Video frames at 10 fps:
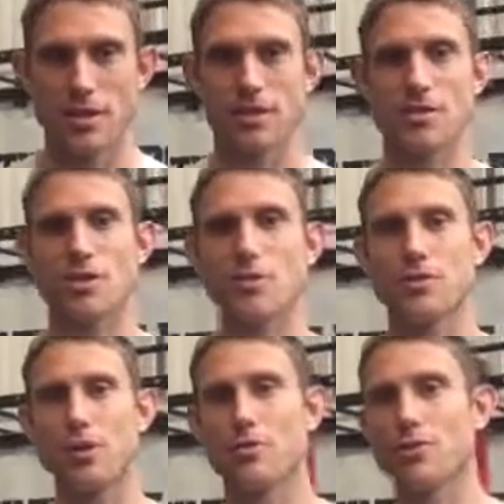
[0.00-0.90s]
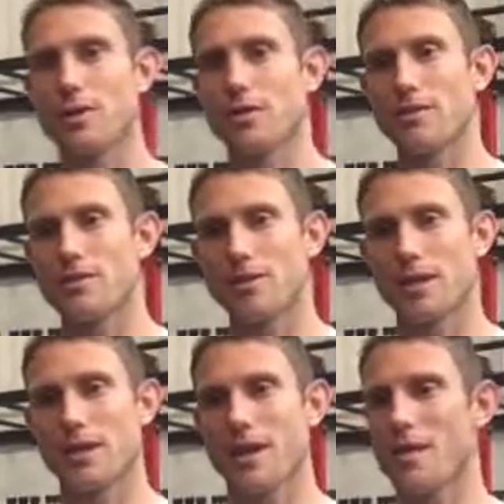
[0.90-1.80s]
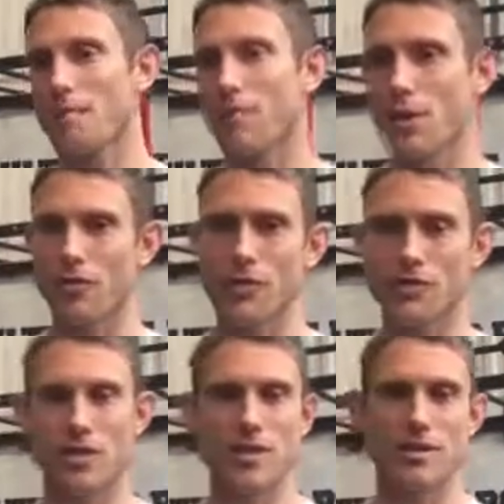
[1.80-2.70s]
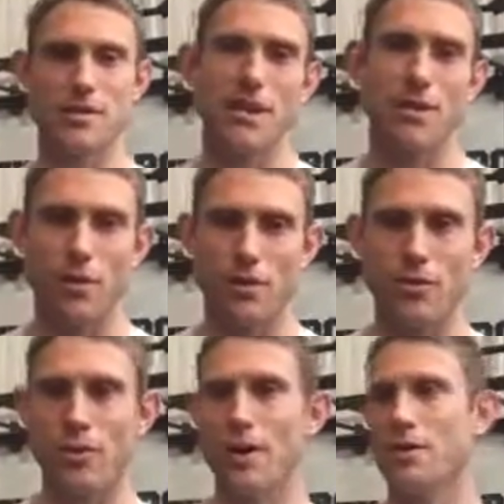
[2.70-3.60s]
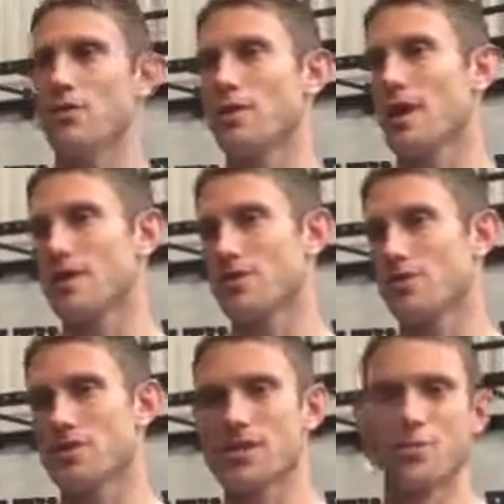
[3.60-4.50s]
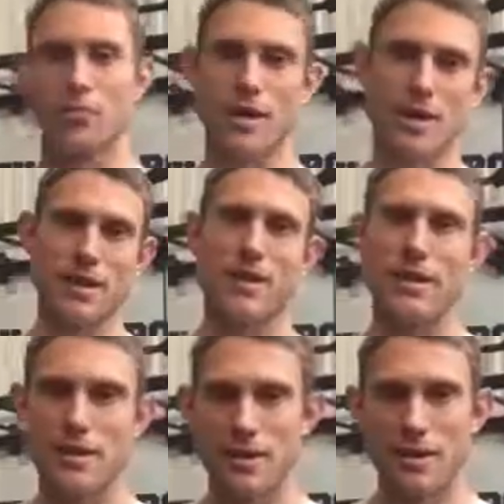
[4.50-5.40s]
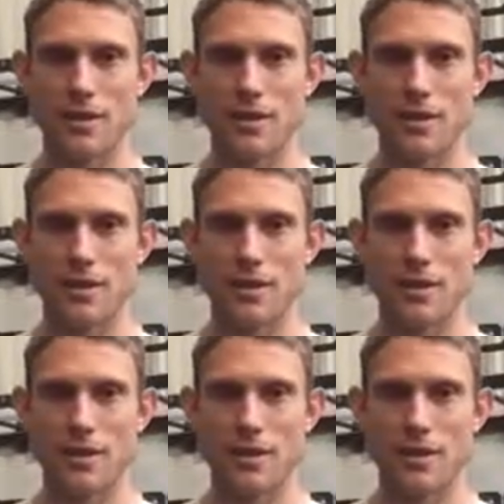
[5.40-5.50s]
And sometimes you end up just thinking, bugger it, I'll just get a takeaway, or who cares, I'll just eat what they're going to eat.